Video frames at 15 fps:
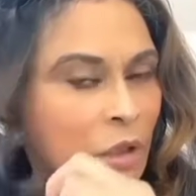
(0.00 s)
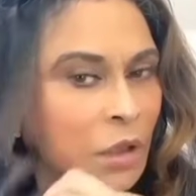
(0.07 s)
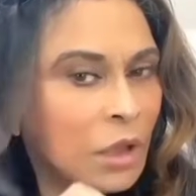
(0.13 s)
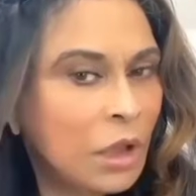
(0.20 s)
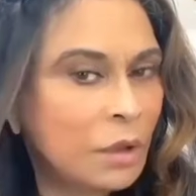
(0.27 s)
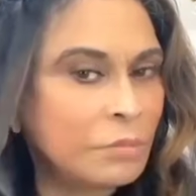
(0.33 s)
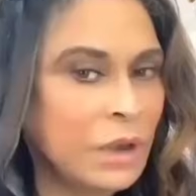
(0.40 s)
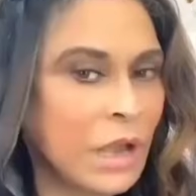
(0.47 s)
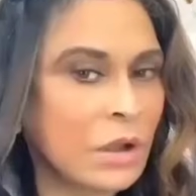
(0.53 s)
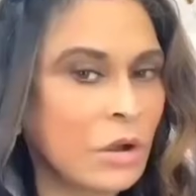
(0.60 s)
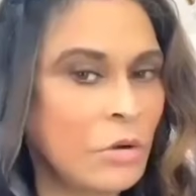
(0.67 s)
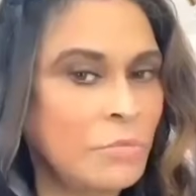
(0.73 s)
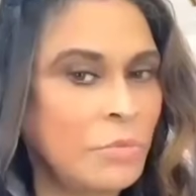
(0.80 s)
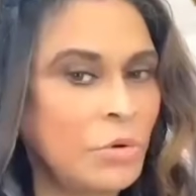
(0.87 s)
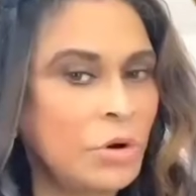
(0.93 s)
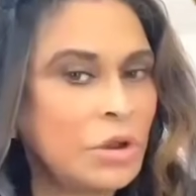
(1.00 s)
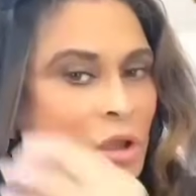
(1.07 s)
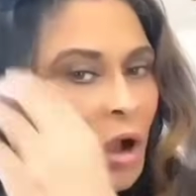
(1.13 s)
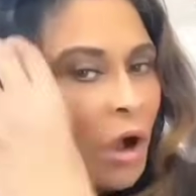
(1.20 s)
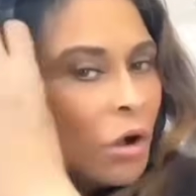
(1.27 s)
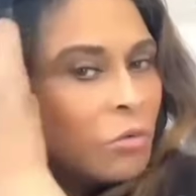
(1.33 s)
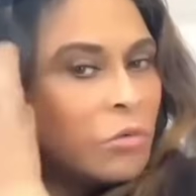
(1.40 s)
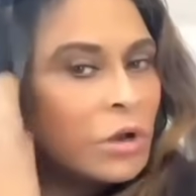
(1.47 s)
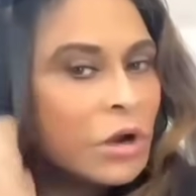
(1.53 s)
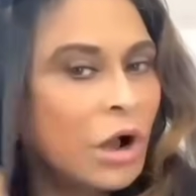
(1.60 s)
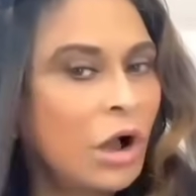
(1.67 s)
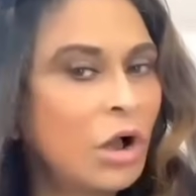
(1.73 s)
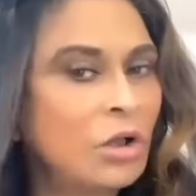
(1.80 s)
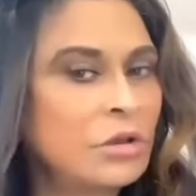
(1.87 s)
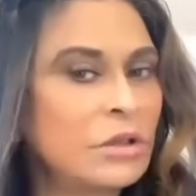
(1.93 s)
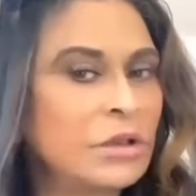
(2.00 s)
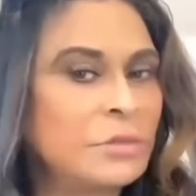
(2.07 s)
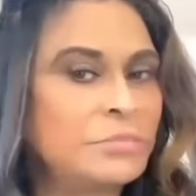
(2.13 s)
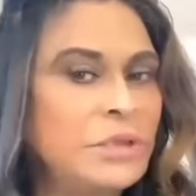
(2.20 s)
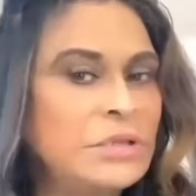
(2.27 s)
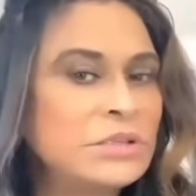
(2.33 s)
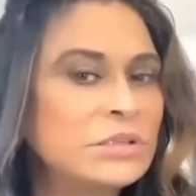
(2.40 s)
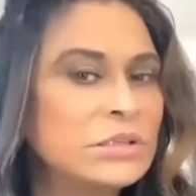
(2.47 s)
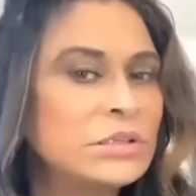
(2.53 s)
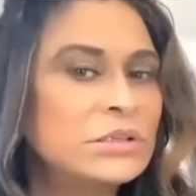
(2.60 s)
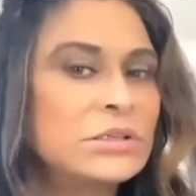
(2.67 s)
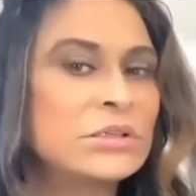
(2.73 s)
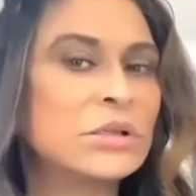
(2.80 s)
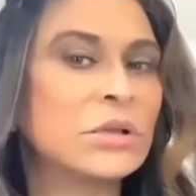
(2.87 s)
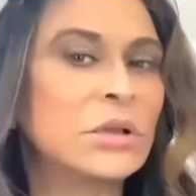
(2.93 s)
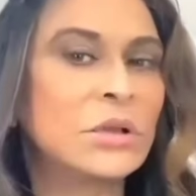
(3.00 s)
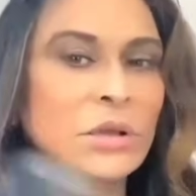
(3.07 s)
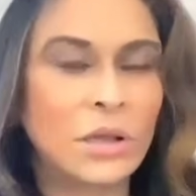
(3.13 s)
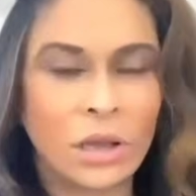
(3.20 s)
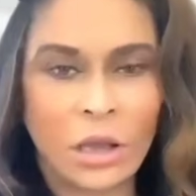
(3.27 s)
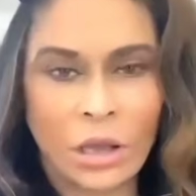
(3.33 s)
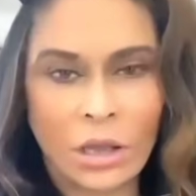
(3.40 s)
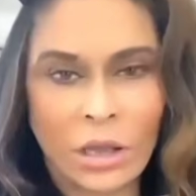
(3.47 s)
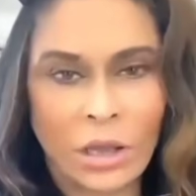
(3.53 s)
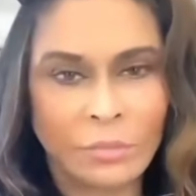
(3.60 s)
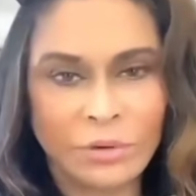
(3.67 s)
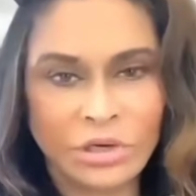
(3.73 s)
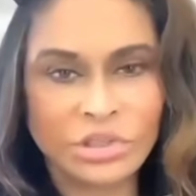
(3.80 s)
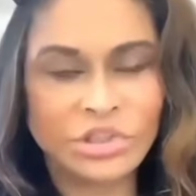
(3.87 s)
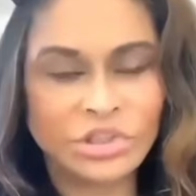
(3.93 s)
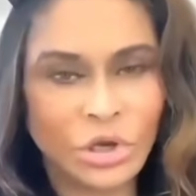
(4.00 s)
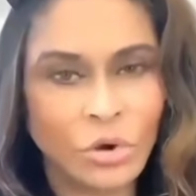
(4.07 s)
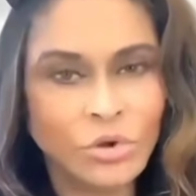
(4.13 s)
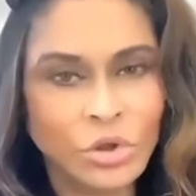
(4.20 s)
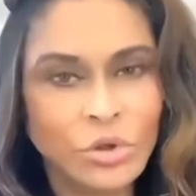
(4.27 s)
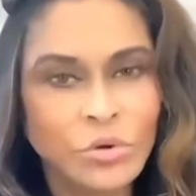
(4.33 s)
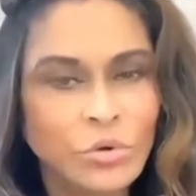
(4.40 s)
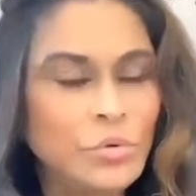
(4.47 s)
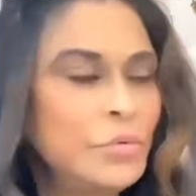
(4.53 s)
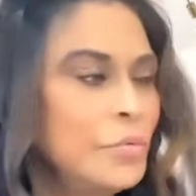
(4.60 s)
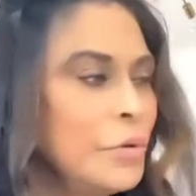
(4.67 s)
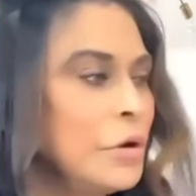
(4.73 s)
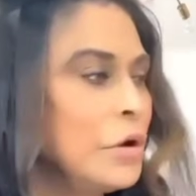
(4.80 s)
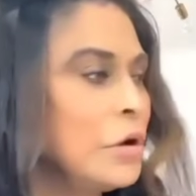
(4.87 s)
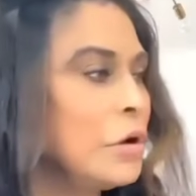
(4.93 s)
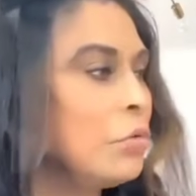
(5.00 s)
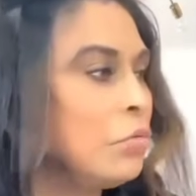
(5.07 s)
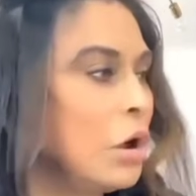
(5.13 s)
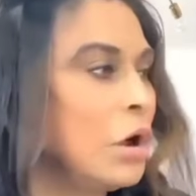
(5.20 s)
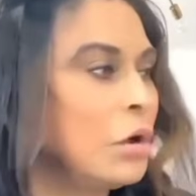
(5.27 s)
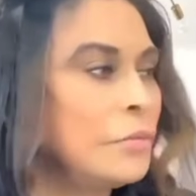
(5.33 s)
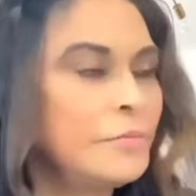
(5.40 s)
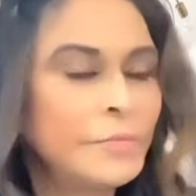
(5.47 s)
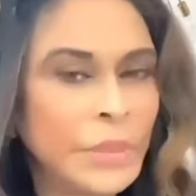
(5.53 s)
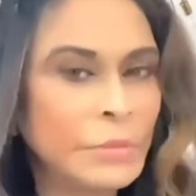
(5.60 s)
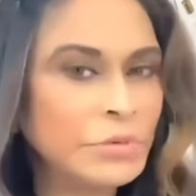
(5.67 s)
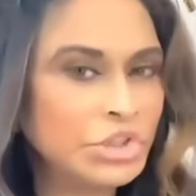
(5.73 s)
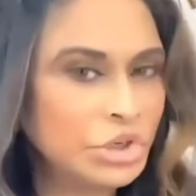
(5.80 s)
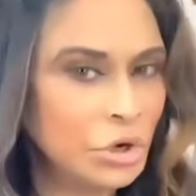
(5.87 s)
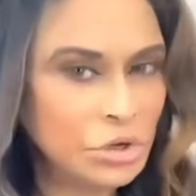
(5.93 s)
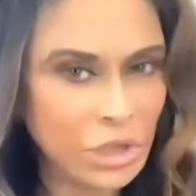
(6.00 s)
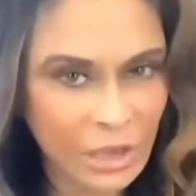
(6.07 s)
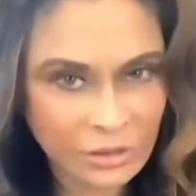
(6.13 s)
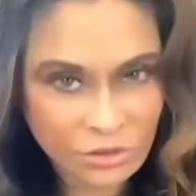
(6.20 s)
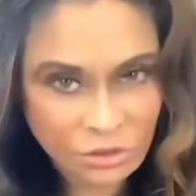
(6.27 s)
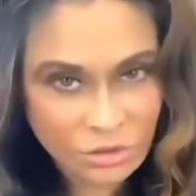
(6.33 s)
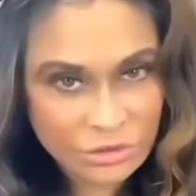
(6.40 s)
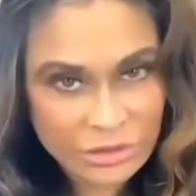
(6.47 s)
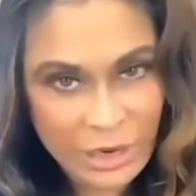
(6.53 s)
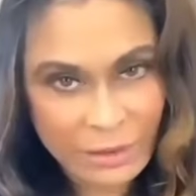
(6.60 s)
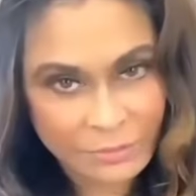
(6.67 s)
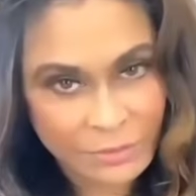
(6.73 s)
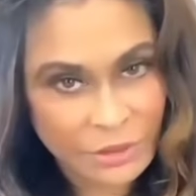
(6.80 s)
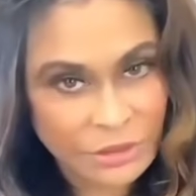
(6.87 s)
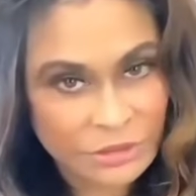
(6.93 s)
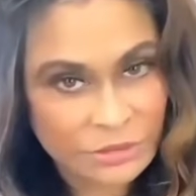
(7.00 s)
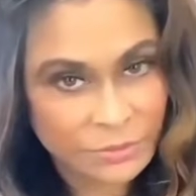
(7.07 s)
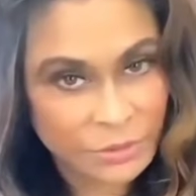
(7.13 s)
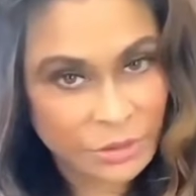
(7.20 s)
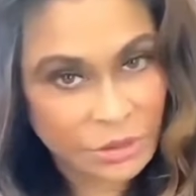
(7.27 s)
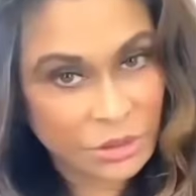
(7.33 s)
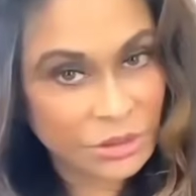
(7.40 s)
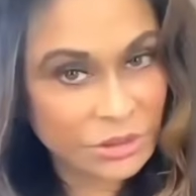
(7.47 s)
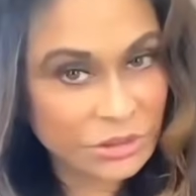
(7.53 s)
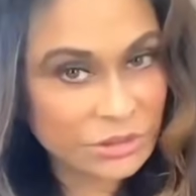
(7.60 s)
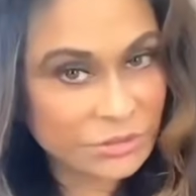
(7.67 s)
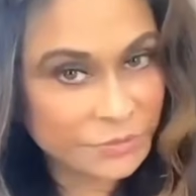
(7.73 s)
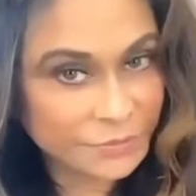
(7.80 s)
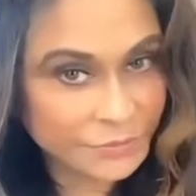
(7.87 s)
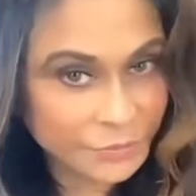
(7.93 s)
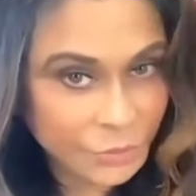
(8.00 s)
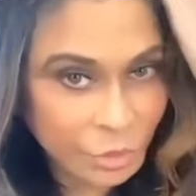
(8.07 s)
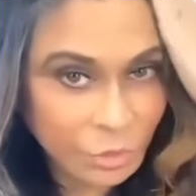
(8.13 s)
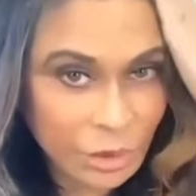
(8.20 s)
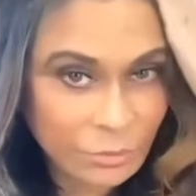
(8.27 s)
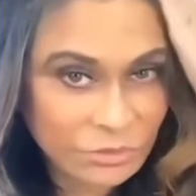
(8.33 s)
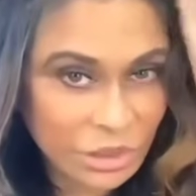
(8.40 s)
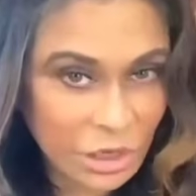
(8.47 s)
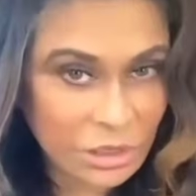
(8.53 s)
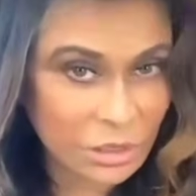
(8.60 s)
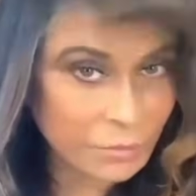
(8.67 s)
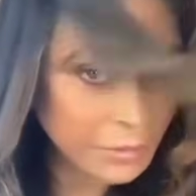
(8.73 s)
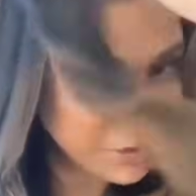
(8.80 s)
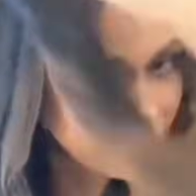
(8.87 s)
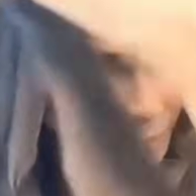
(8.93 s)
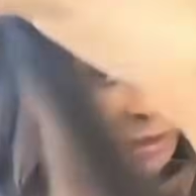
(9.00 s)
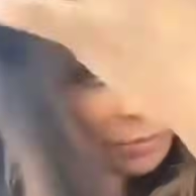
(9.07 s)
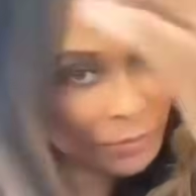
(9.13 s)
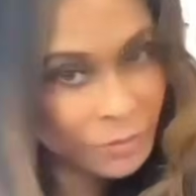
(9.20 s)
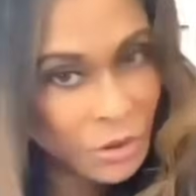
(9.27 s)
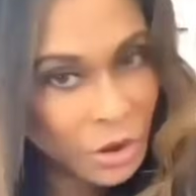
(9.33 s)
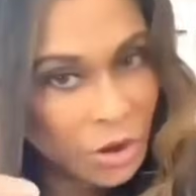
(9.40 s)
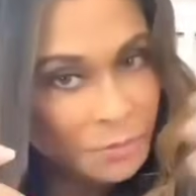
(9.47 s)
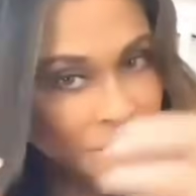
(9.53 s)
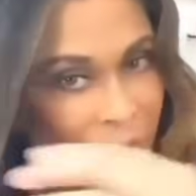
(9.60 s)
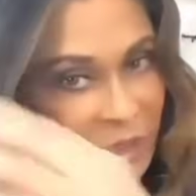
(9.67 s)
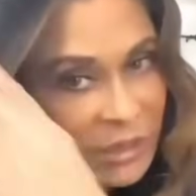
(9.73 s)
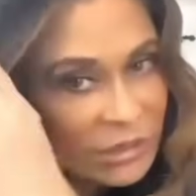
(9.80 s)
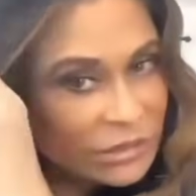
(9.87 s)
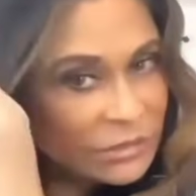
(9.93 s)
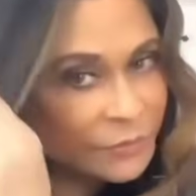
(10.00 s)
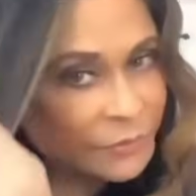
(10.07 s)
I'm not gonna bore y'all with all of the pieces. I'm gonna show you, well, let me show you how to do the top piece because what I'm talking about on base.